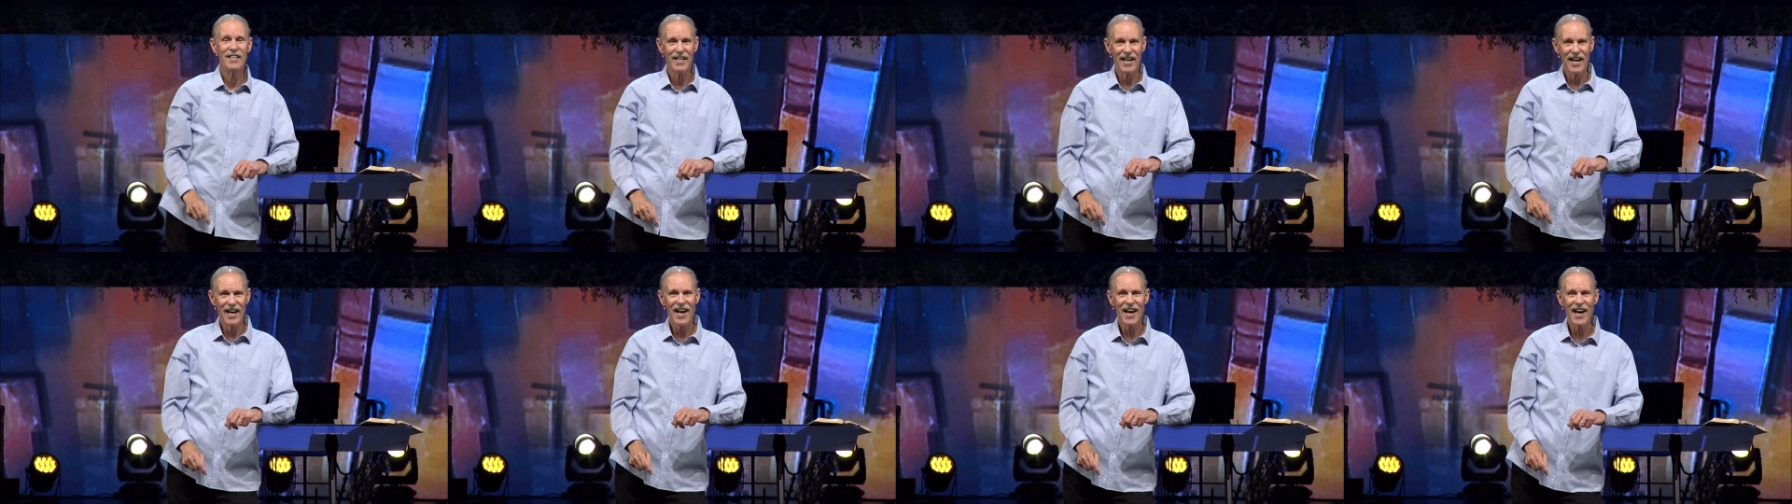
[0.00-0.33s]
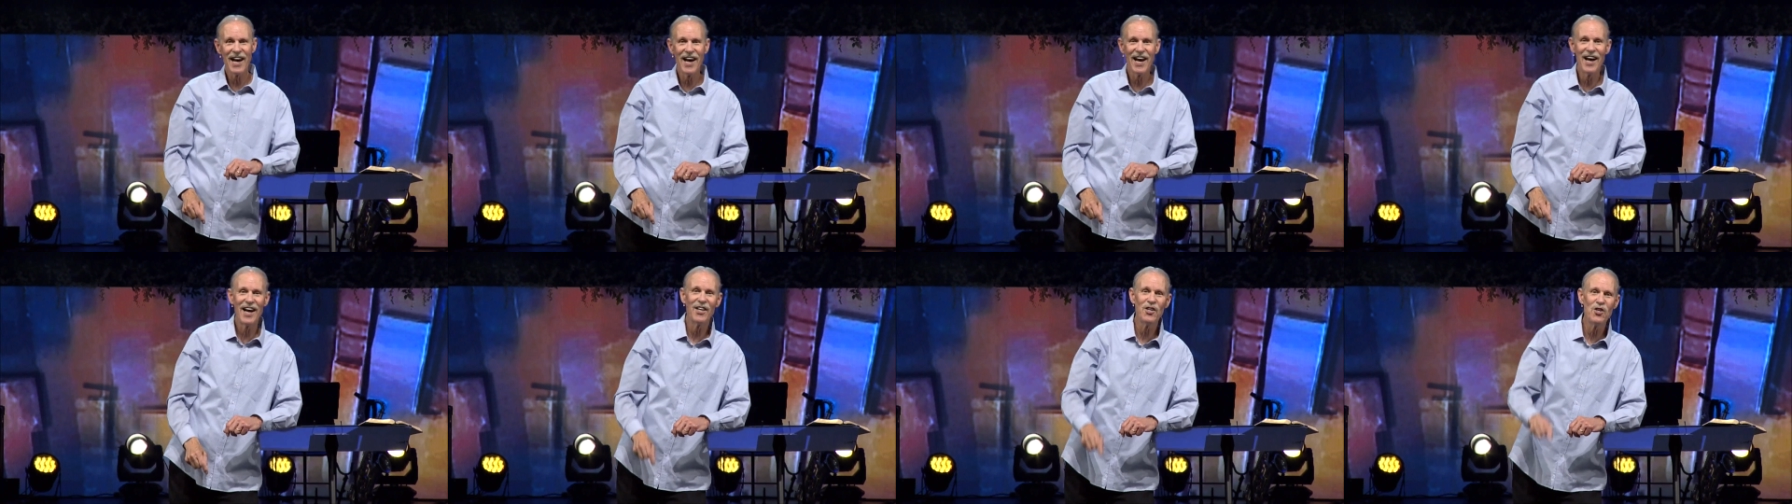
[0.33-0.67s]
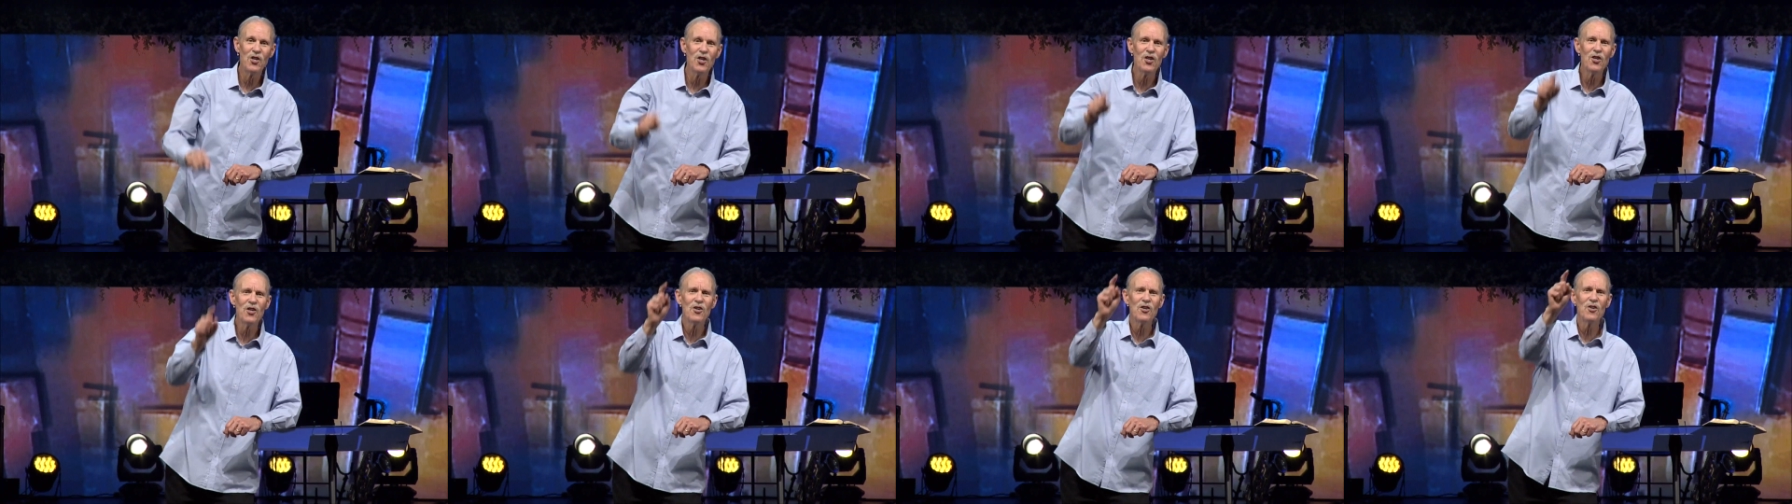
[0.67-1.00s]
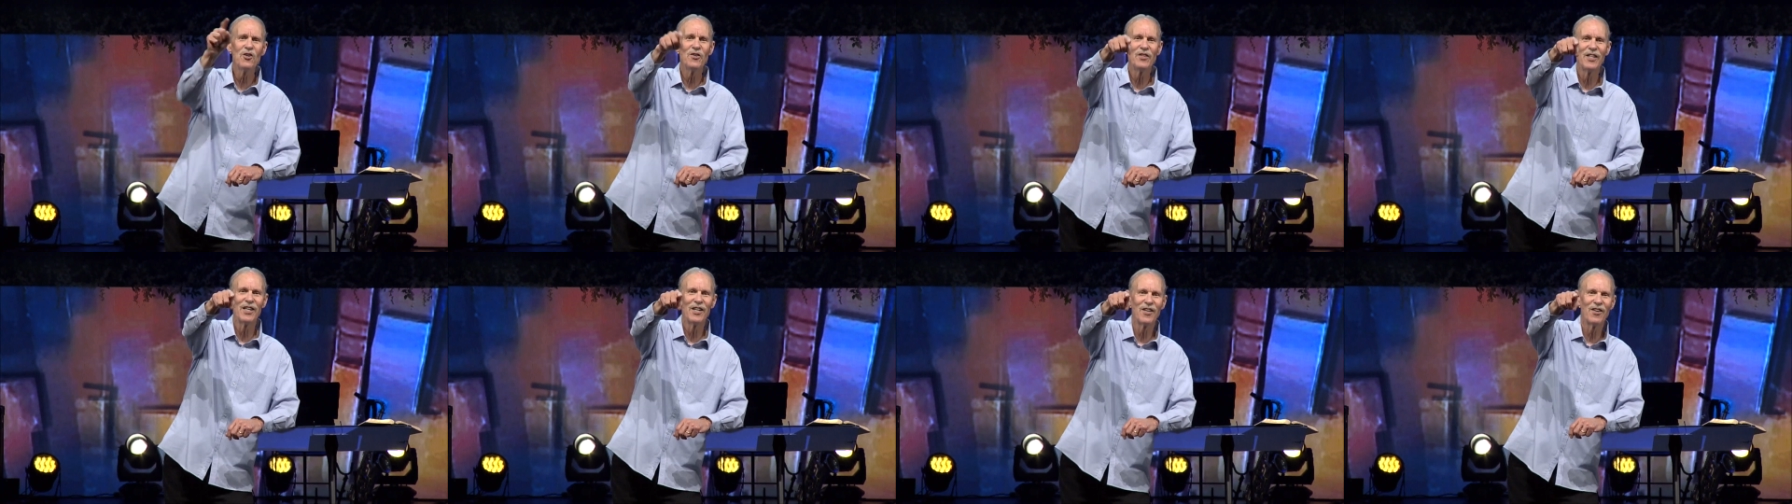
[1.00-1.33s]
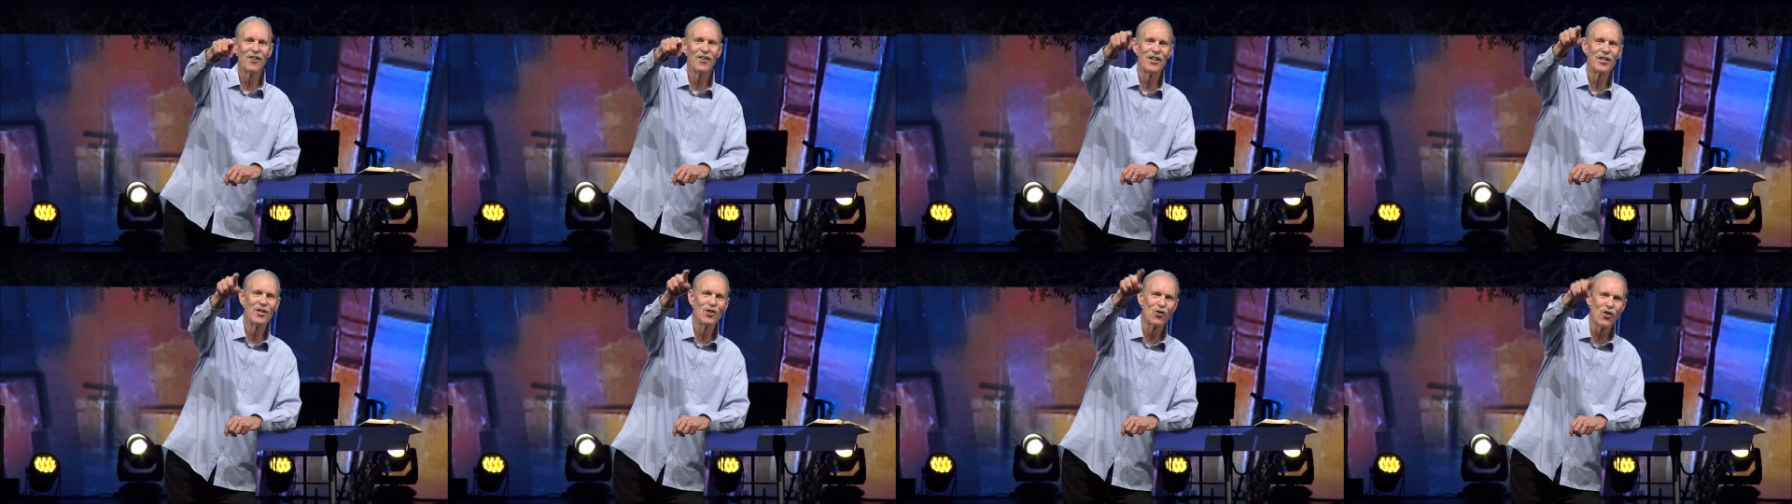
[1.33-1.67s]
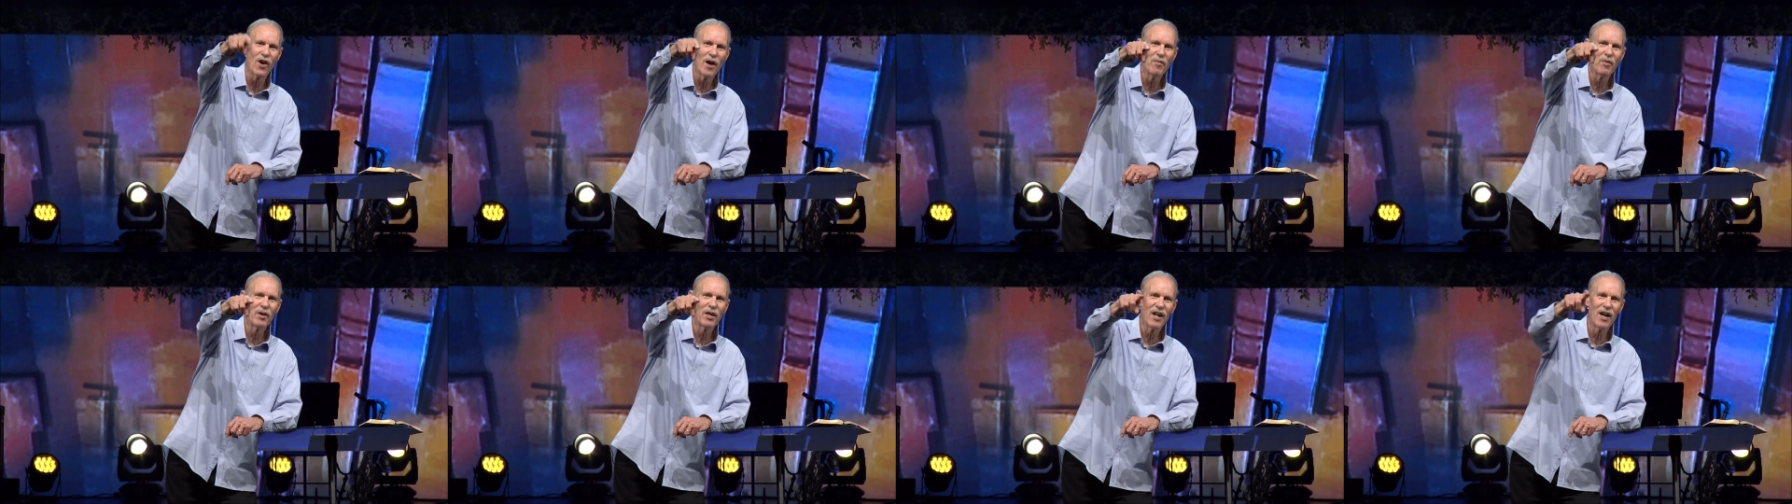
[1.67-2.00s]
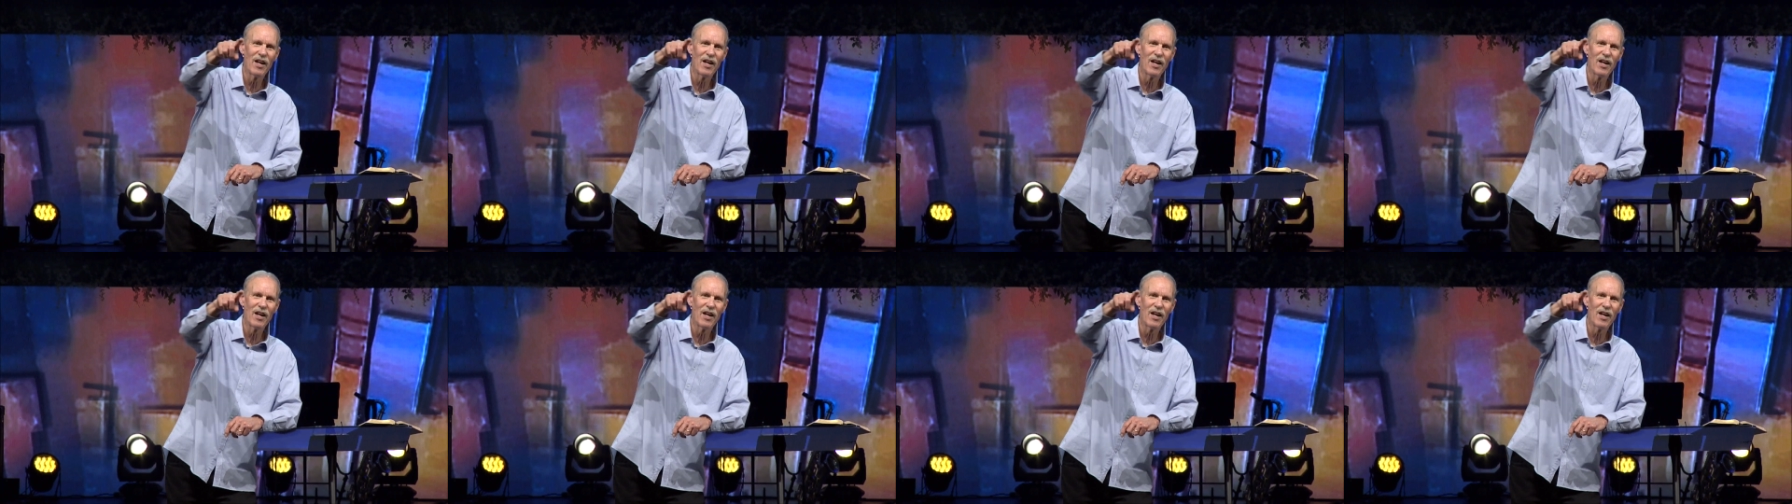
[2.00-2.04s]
Yeah, you that are in trouble